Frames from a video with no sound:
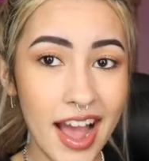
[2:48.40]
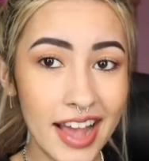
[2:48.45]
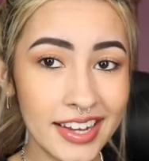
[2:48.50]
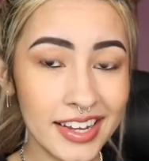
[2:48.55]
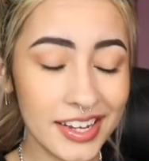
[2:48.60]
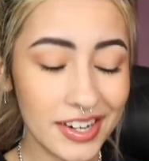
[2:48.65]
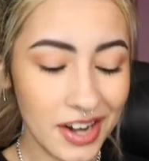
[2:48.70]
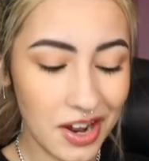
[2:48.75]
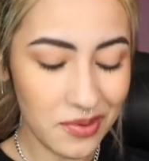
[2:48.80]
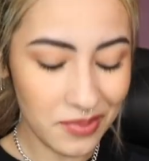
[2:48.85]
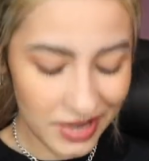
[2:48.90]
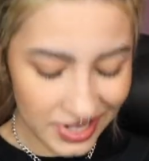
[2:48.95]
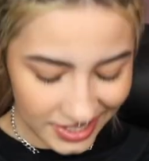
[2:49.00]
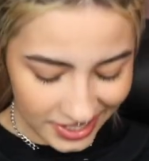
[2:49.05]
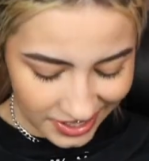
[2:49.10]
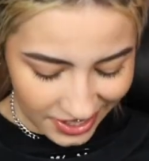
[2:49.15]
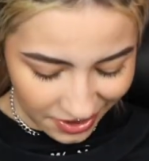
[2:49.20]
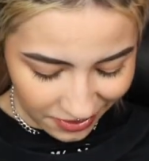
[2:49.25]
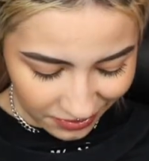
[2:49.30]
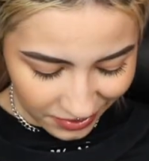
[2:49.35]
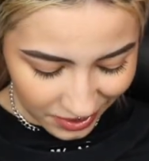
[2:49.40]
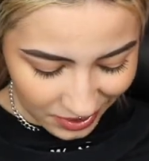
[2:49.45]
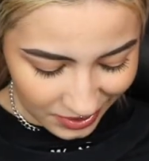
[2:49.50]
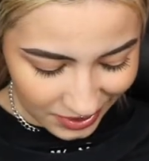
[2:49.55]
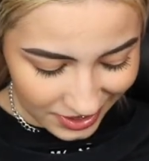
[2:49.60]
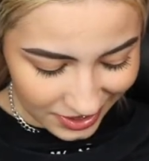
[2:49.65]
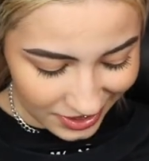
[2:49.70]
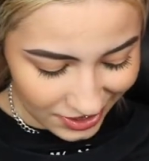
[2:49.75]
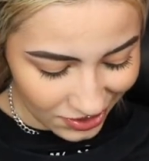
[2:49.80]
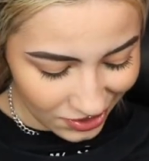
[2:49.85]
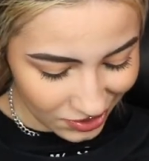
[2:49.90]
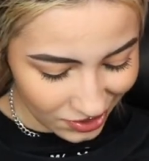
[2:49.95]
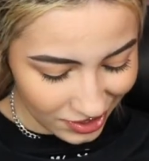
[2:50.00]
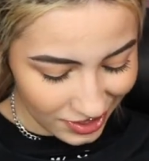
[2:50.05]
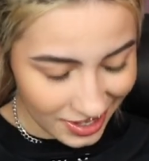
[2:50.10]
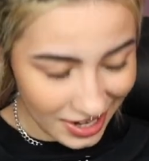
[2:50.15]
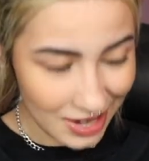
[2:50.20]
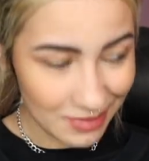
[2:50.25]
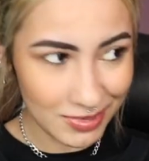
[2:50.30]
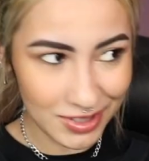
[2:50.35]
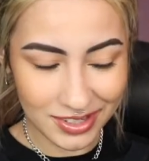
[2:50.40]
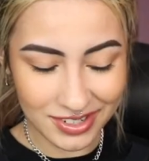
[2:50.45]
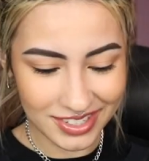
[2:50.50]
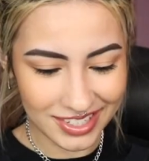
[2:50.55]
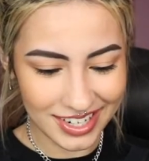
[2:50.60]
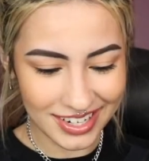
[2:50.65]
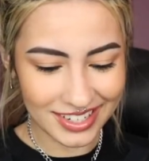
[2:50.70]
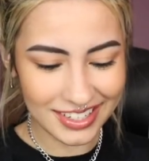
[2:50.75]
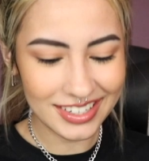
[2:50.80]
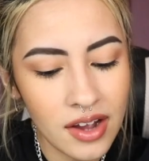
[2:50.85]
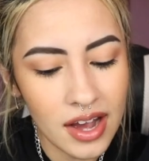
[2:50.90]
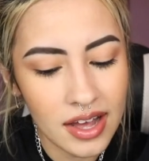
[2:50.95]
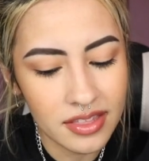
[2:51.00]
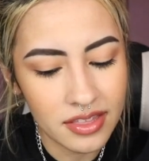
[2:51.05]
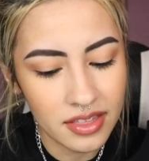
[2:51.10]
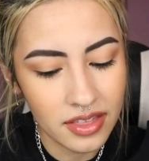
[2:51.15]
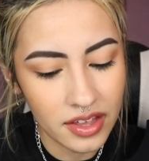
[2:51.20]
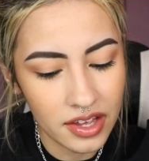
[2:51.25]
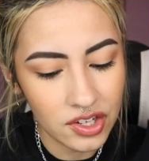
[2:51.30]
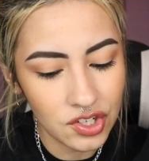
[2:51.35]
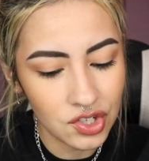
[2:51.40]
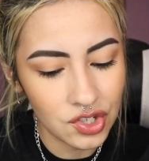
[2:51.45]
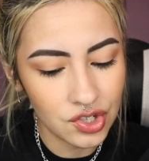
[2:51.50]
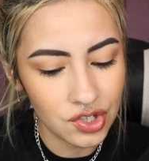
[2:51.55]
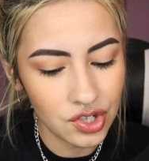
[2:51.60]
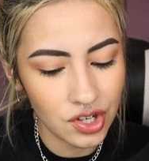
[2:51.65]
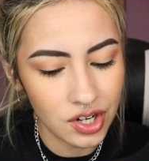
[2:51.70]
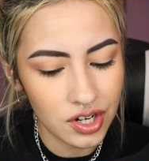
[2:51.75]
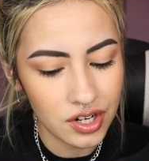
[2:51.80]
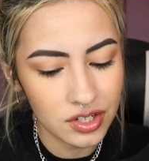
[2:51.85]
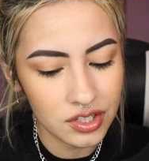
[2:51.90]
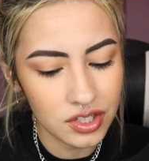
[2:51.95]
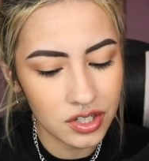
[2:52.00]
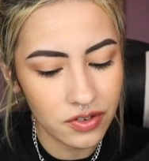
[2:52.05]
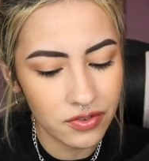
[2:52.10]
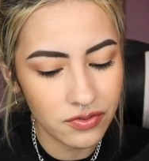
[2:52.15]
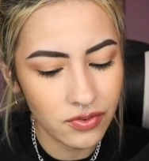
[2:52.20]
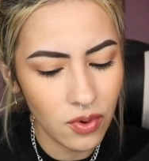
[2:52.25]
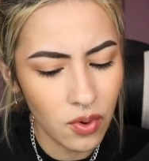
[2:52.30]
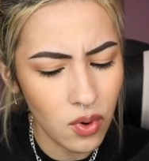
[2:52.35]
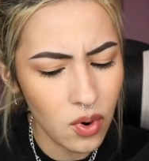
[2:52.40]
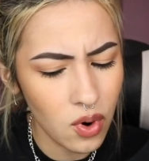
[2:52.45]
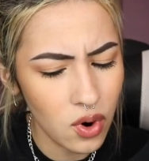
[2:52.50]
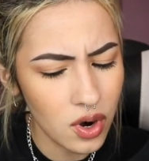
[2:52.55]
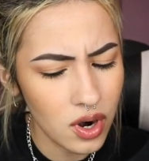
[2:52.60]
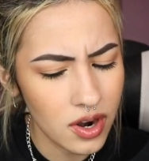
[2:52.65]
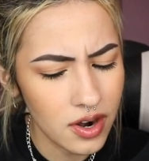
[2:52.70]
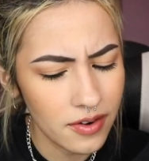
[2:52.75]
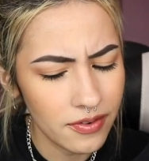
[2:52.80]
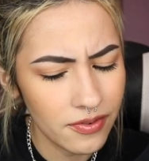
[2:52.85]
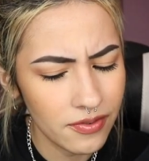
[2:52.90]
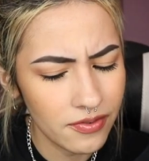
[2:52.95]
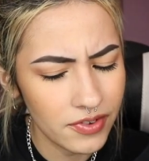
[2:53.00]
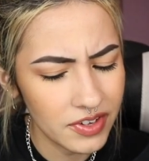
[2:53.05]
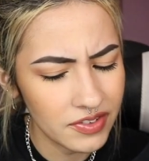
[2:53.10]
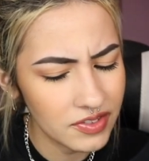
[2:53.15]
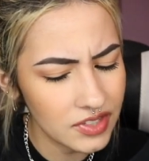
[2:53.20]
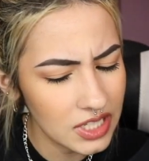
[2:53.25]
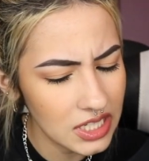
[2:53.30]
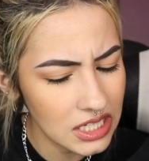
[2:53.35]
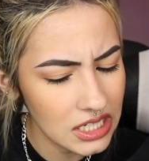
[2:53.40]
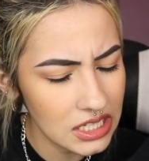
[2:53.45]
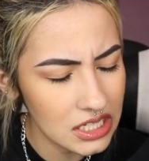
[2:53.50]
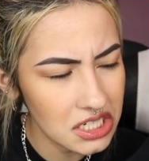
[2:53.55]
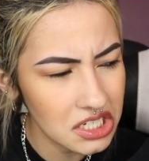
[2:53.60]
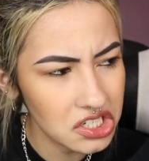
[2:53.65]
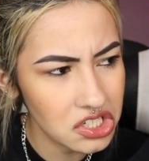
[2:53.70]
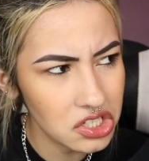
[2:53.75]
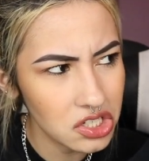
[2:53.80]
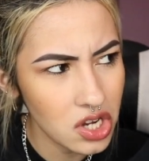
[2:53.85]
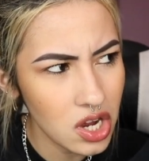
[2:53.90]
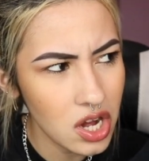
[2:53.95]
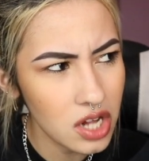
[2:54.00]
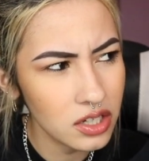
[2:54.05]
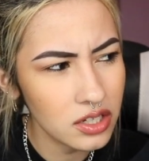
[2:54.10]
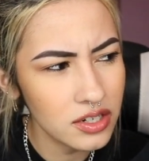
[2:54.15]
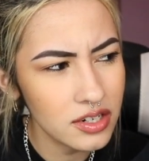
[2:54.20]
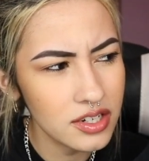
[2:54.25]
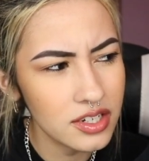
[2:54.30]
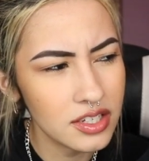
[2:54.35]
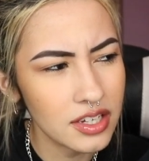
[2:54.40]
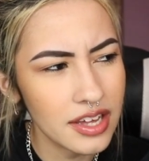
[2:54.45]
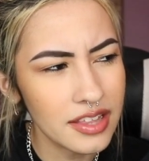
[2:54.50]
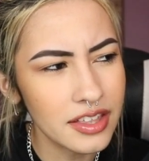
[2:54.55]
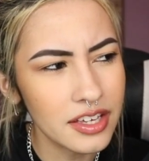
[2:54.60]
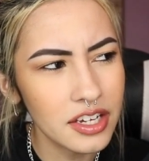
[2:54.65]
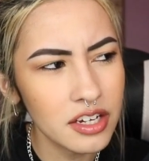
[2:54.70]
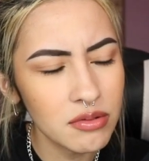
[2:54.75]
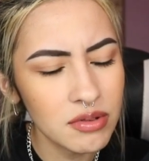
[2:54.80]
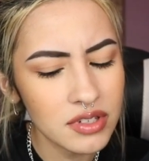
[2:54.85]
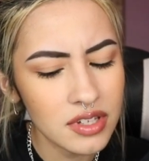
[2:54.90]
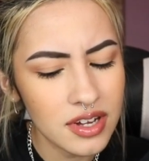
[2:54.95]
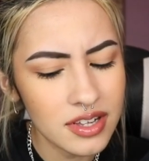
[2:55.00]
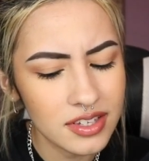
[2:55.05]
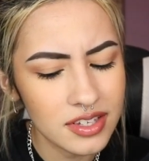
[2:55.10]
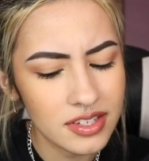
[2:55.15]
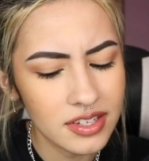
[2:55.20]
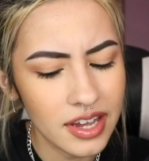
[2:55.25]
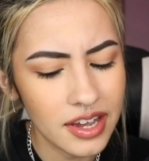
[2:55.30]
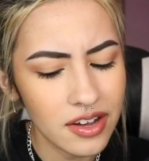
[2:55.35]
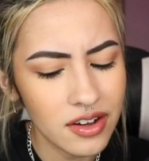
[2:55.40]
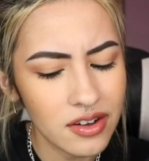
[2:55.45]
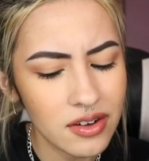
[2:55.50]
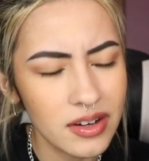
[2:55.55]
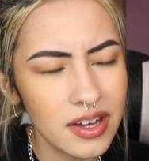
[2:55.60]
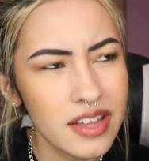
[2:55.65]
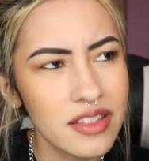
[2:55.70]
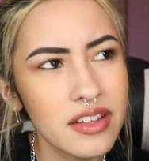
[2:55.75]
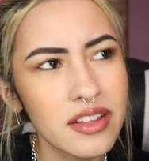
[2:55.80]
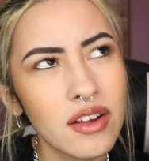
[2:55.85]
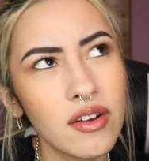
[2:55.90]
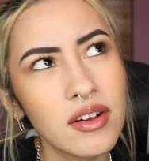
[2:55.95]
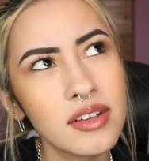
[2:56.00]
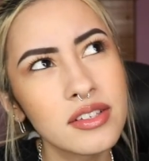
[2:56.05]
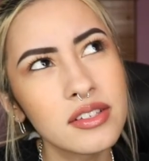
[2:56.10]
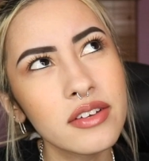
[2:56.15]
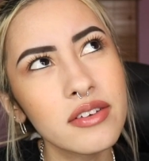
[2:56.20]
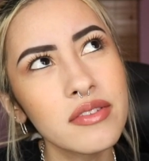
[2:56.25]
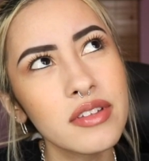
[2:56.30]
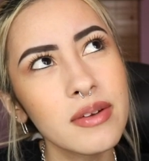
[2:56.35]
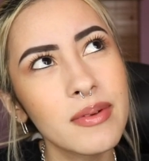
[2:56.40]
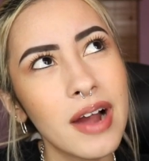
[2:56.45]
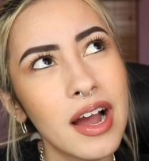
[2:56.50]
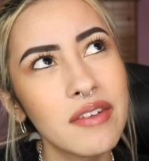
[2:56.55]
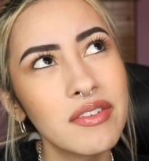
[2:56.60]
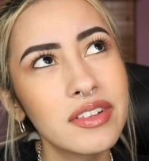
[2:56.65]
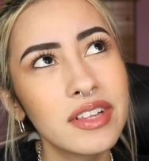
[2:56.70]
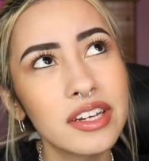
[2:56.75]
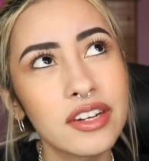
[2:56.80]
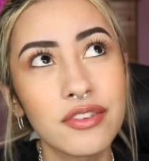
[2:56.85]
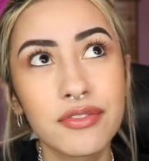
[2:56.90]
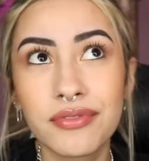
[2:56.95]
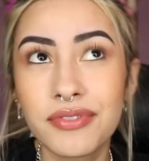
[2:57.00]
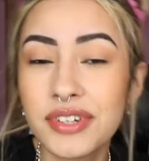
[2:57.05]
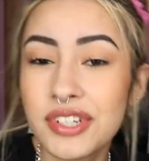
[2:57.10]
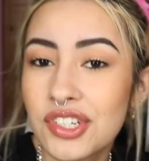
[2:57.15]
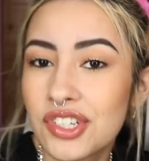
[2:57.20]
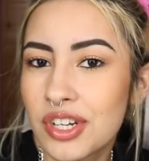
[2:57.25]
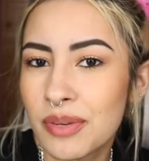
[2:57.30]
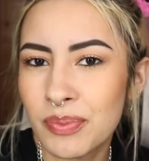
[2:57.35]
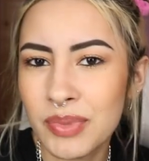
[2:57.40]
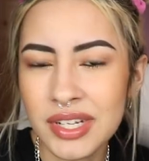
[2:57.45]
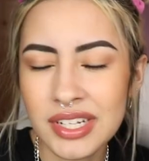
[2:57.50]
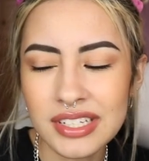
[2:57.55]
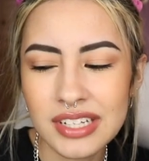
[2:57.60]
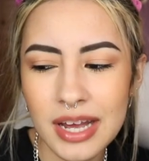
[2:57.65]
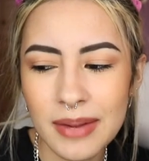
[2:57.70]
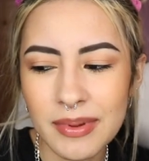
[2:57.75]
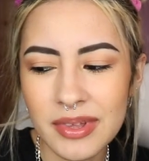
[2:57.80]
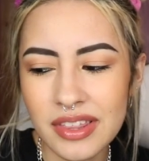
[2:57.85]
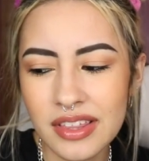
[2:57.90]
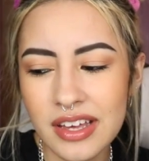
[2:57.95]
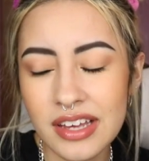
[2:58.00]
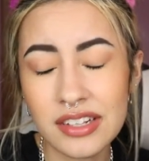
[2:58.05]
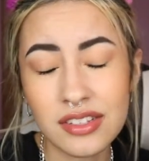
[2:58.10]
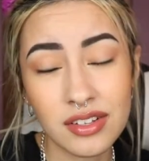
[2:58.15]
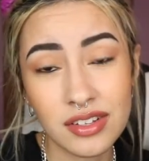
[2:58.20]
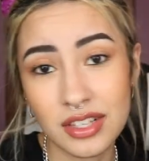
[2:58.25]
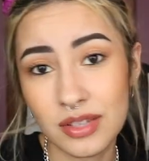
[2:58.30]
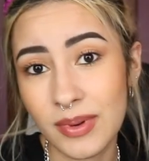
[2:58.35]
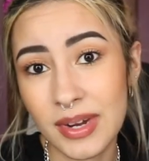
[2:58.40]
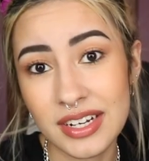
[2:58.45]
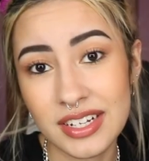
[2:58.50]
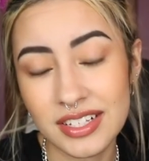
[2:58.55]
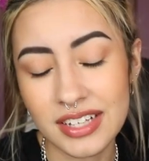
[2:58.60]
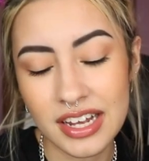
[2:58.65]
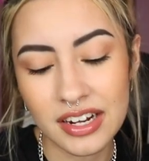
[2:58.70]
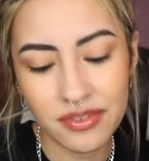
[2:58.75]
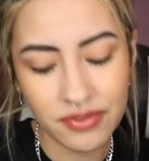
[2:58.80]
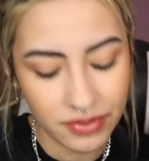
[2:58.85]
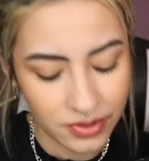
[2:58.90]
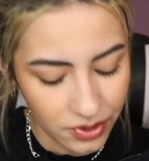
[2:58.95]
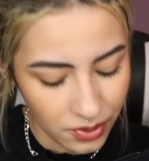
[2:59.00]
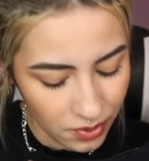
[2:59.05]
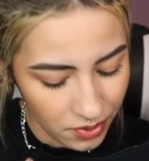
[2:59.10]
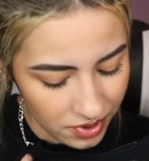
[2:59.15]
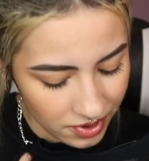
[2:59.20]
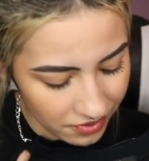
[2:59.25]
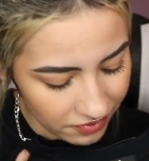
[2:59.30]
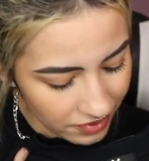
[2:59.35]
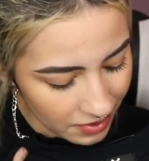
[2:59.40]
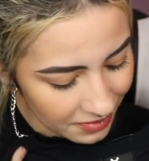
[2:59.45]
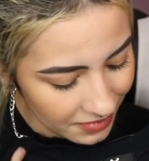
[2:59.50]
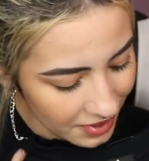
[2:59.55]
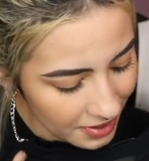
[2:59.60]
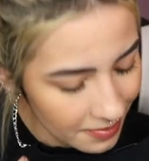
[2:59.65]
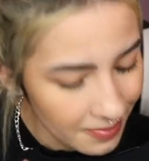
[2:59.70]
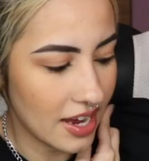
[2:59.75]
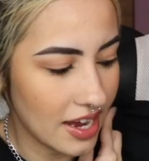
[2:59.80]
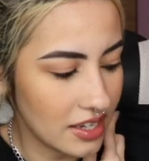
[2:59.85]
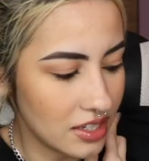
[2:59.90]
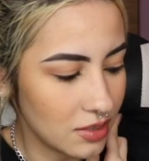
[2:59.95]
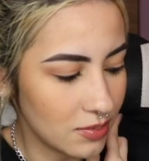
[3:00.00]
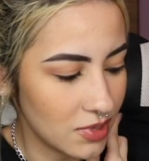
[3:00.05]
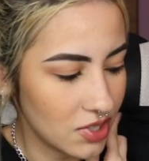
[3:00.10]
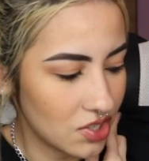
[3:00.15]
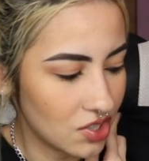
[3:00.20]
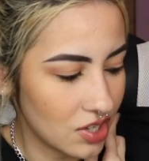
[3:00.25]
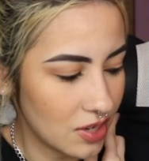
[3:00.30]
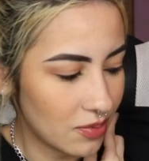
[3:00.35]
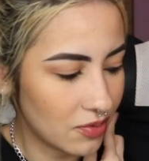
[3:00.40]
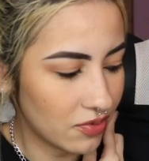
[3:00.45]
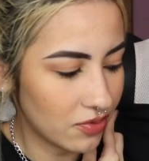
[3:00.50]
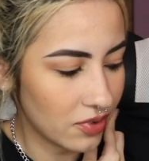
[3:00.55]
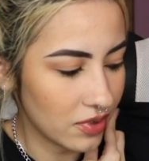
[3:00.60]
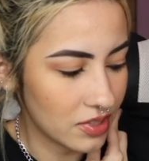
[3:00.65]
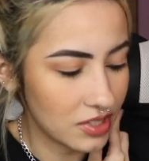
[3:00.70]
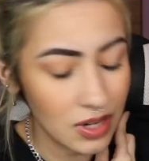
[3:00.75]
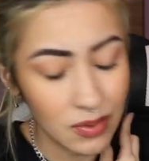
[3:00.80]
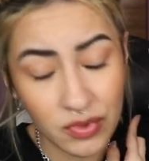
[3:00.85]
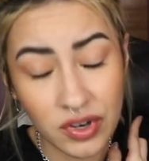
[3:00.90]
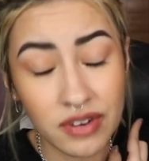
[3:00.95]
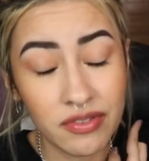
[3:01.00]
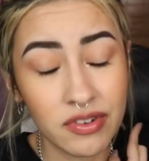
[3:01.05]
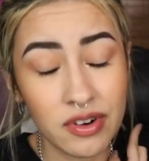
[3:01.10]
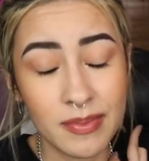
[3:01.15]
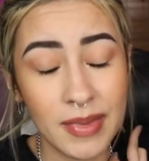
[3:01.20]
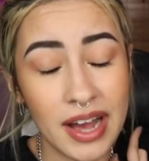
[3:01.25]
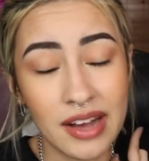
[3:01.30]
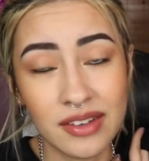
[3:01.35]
I cannot wait to take photos in this shirt. I'm so excited. Got this shirt for $56. I think it was on sale and then also they were having like a free shipping type of thing, so that's why I decided to order from them. It had to be shipped from somewhere from